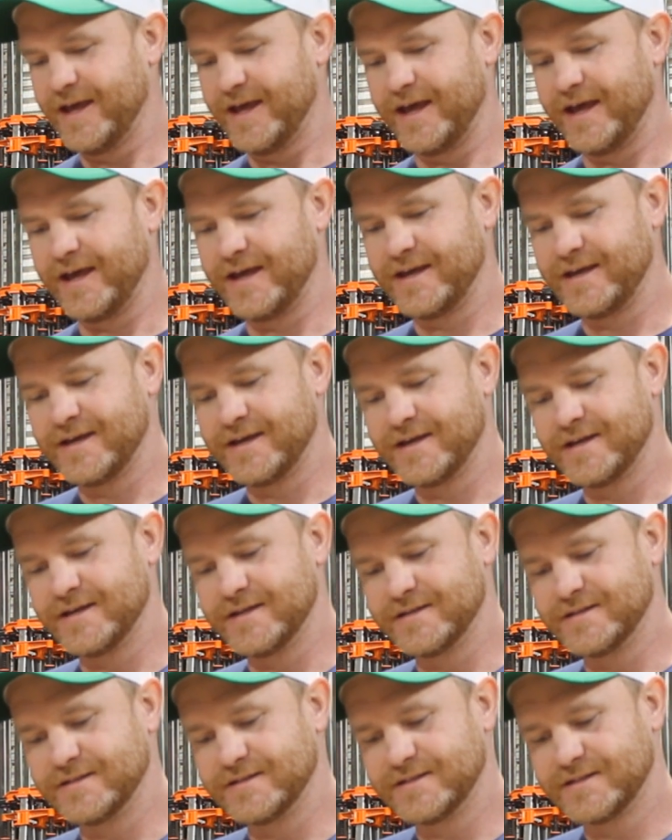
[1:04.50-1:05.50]

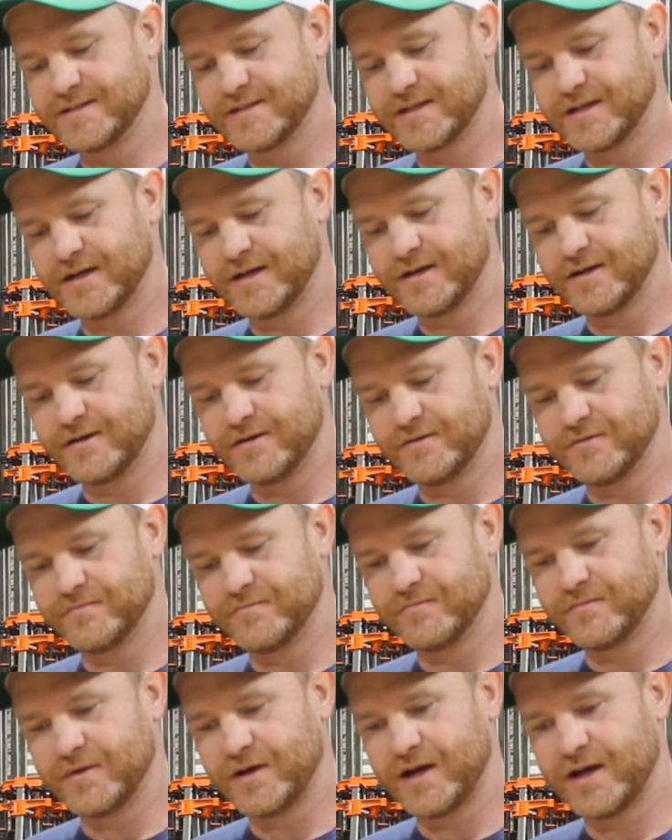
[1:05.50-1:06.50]
and
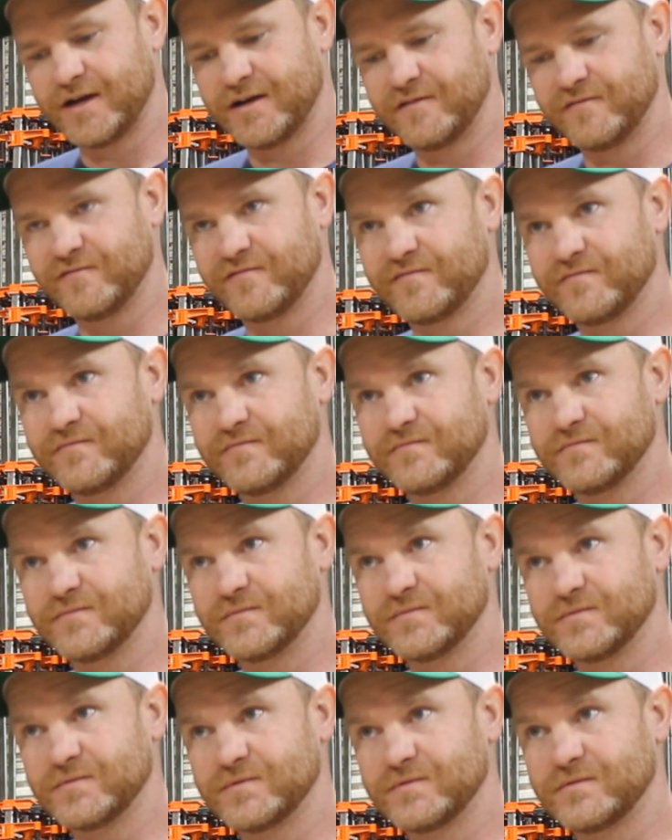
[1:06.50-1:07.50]
half
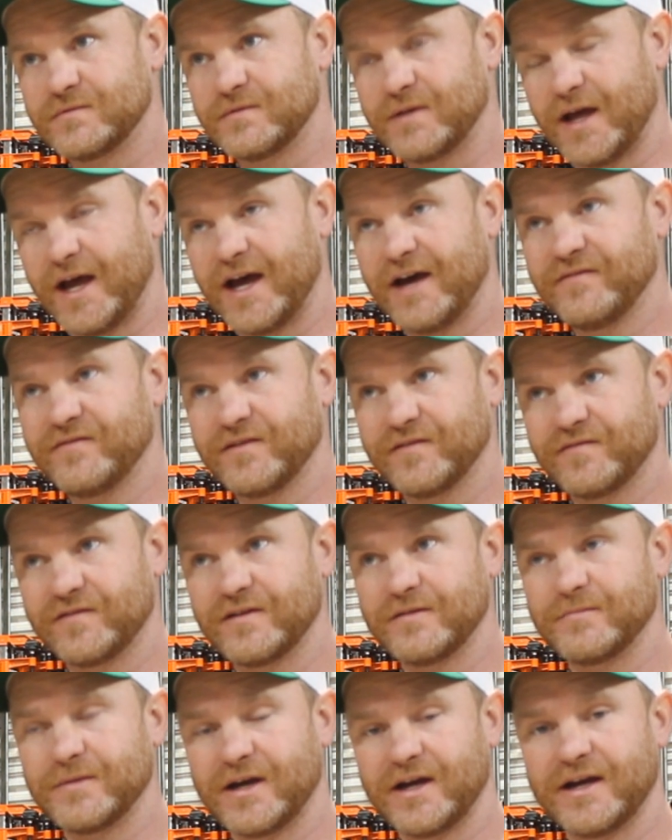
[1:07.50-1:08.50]
of
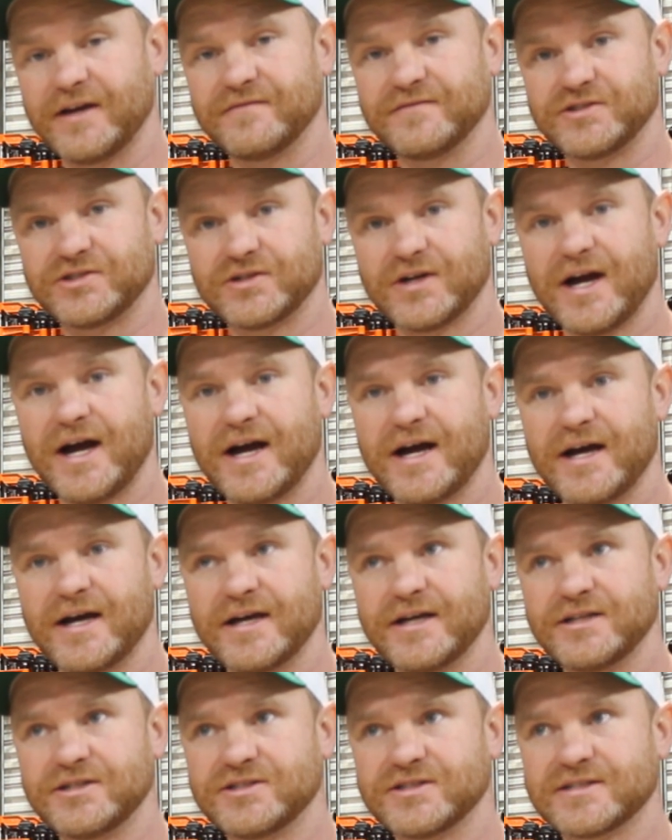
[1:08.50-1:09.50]
them I have
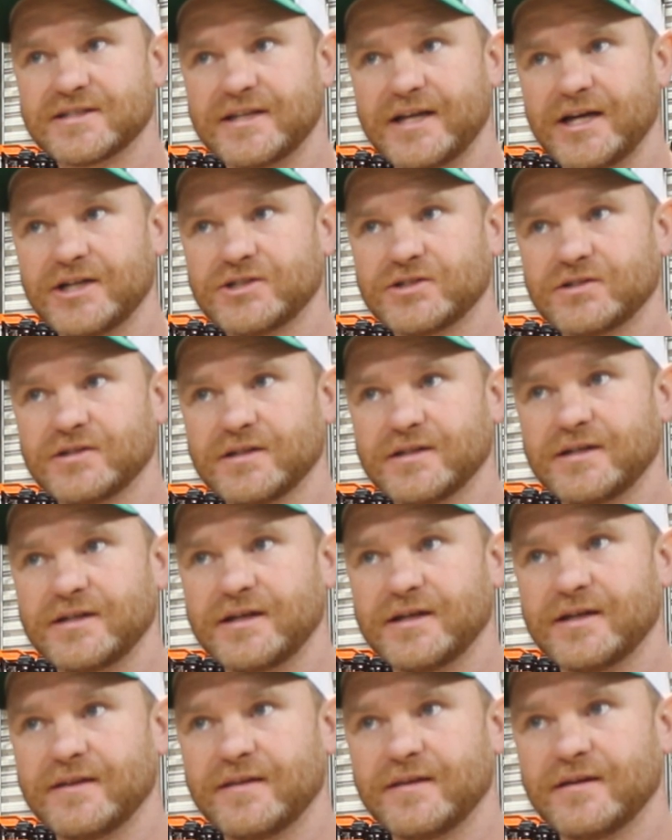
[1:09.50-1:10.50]
dried just
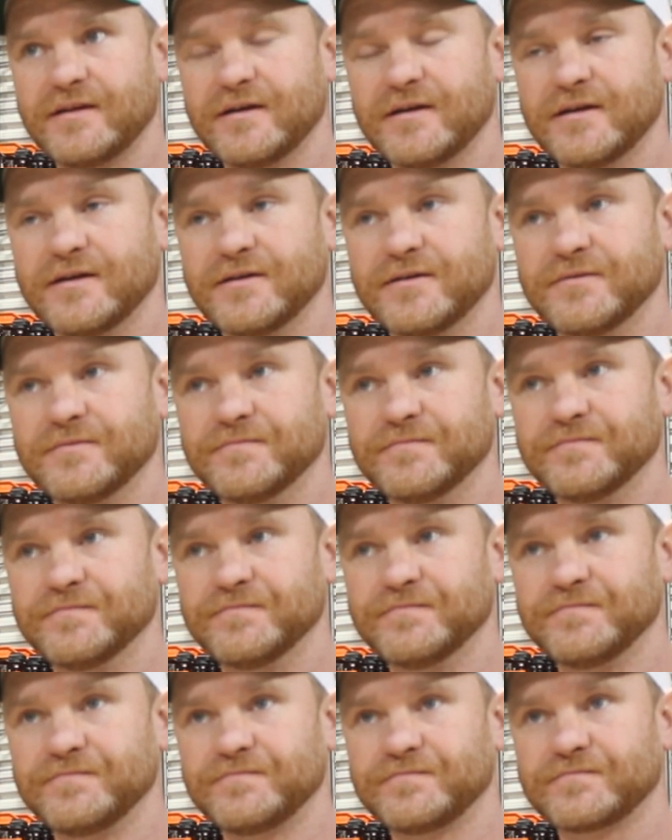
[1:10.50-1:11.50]
naturally in the
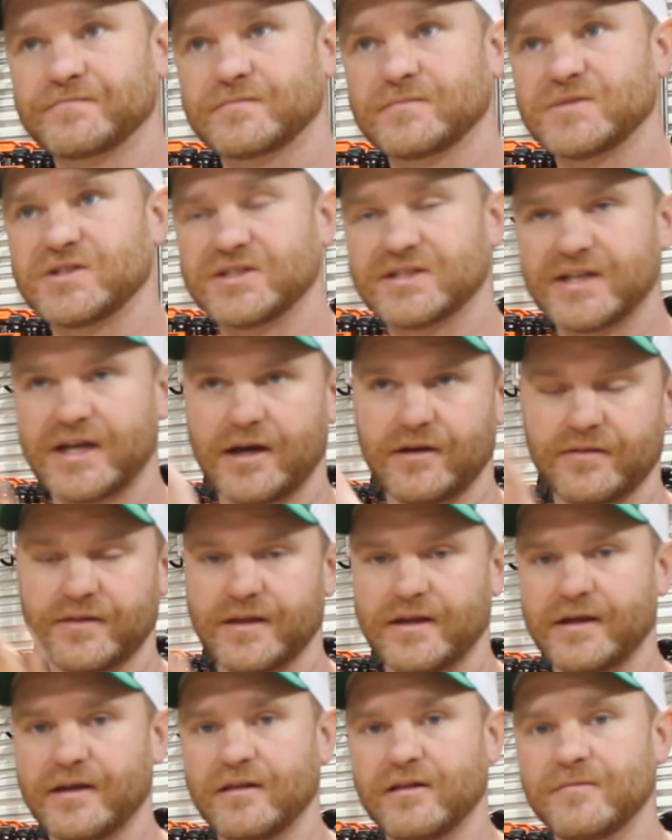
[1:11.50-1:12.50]
just out in
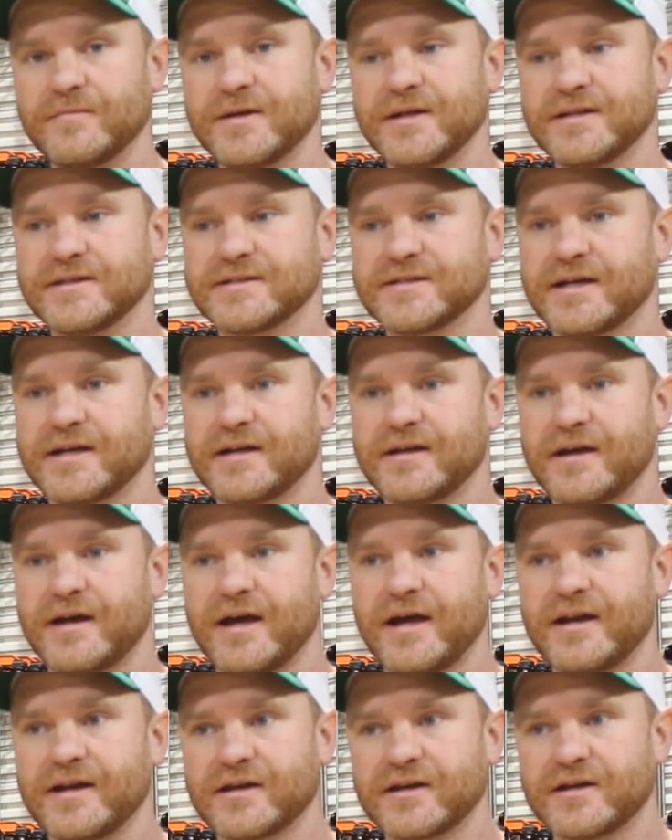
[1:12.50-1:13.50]
the elements. I
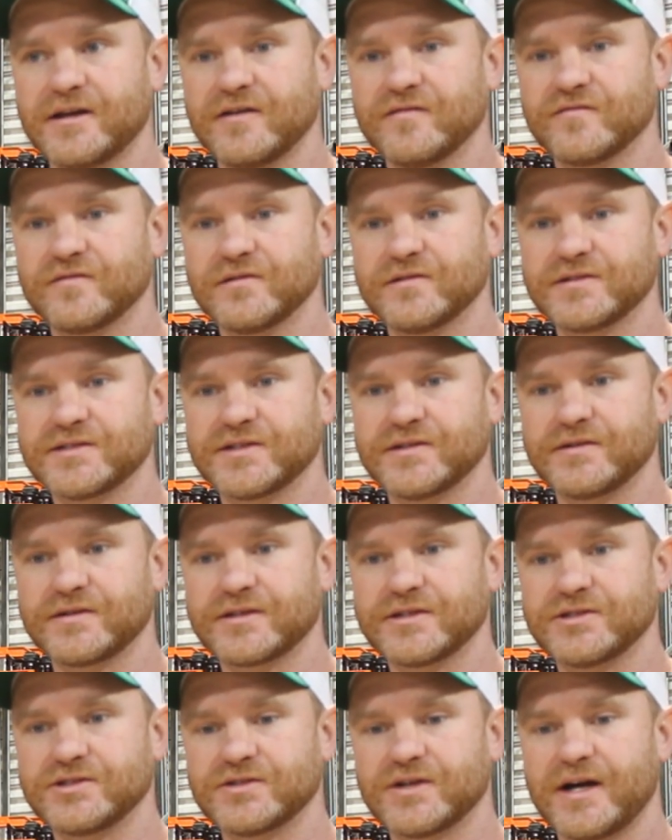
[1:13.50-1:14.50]
had it covered so
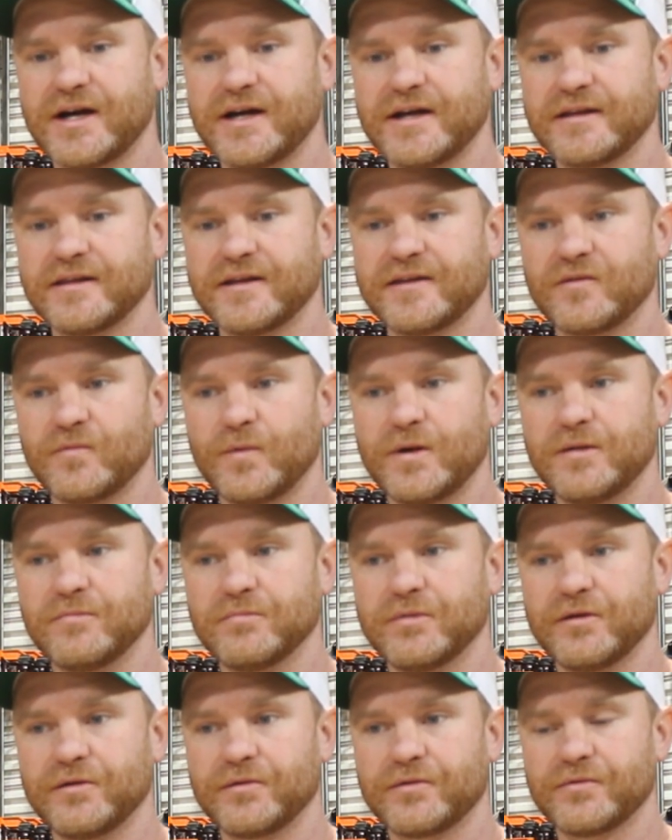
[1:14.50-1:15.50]
it could dry and let the
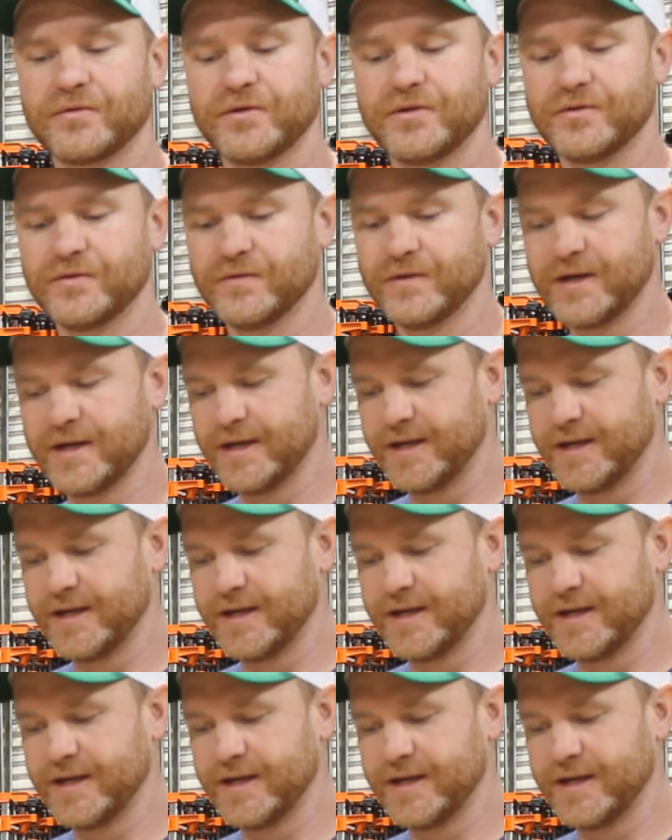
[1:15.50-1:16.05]
wind blow through,